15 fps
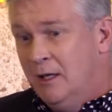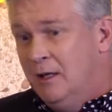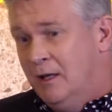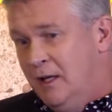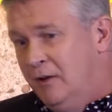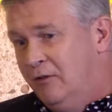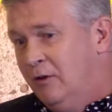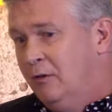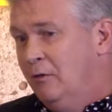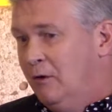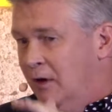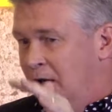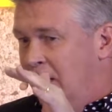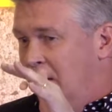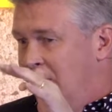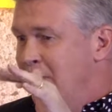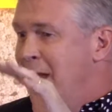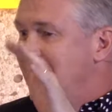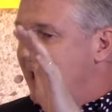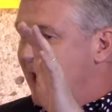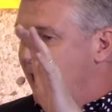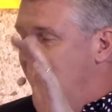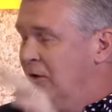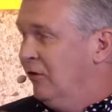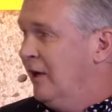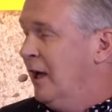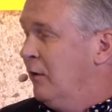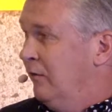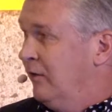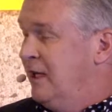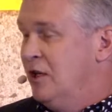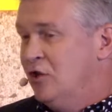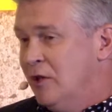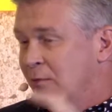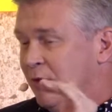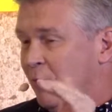into many areas now of leadership,